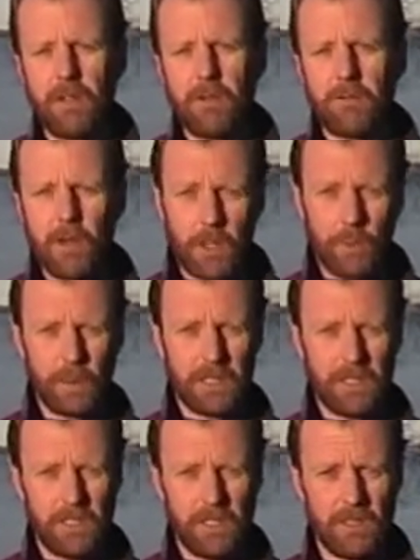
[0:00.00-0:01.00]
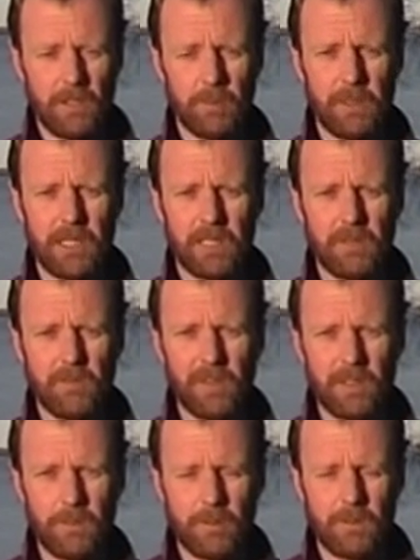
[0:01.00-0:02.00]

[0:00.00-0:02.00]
Very quickly, you'll begin to